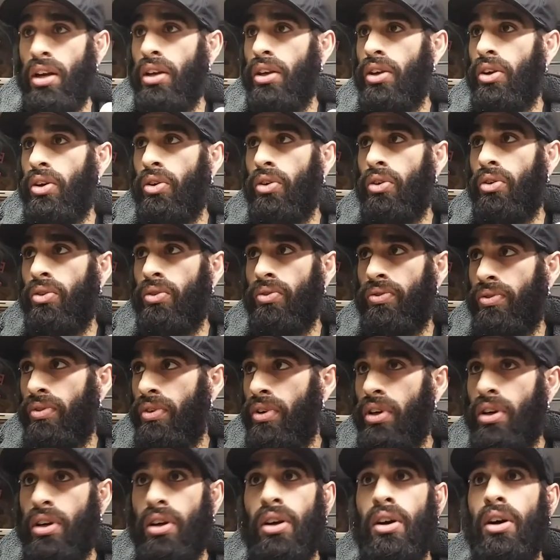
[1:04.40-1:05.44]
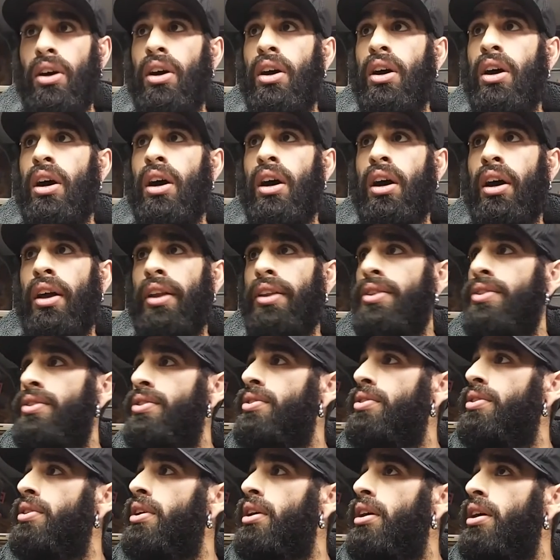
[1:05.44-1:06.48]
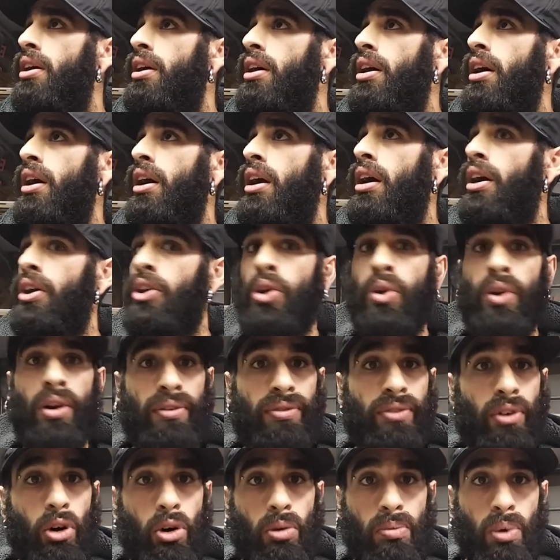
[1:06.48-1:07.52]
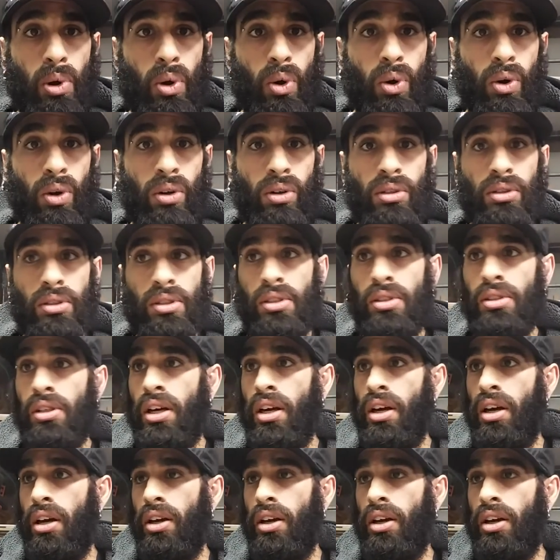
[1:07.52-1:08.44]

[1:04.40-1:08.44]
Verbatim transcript: you've got uh, UFO bowls,